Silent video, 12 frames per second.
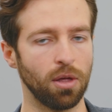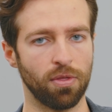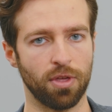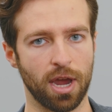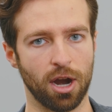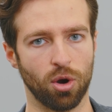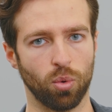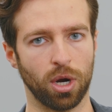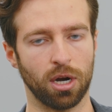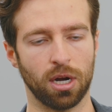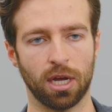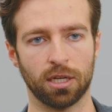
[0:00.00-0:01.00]
there,
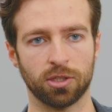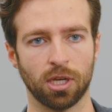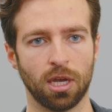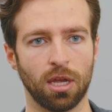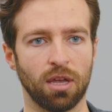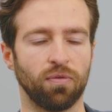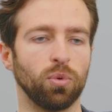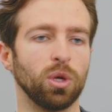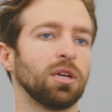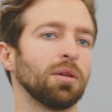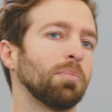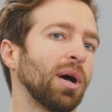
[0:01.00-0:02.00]
whereas if we
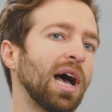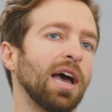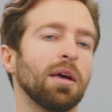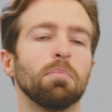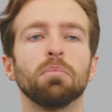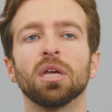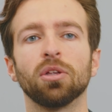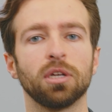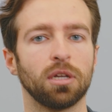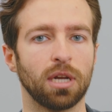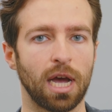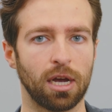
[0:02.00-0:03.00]
can buy $1
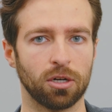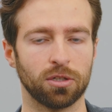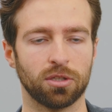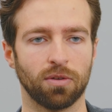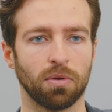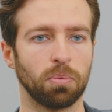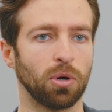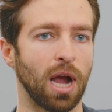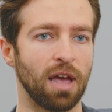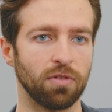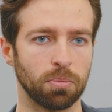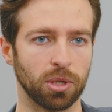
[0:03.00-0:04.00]
million of a
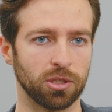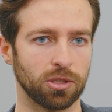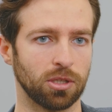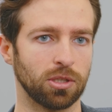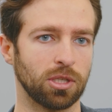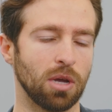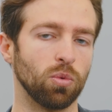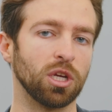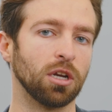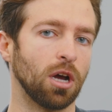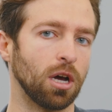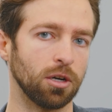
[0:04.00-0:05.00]
private business that we
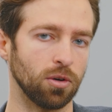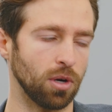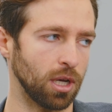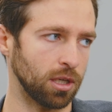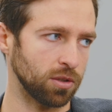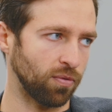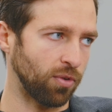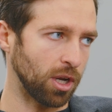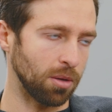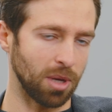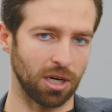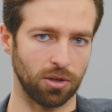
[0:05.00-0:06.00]
can underwrite as
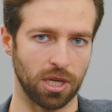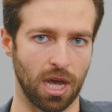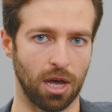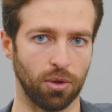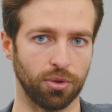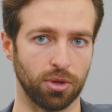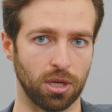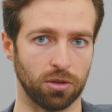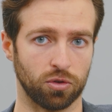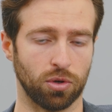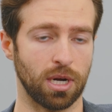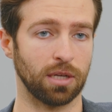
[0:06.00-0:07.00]
fundamentally healthy and
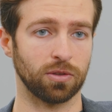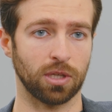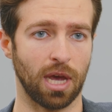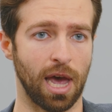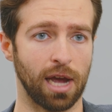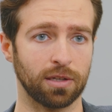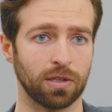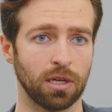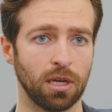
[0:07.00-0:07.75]
transact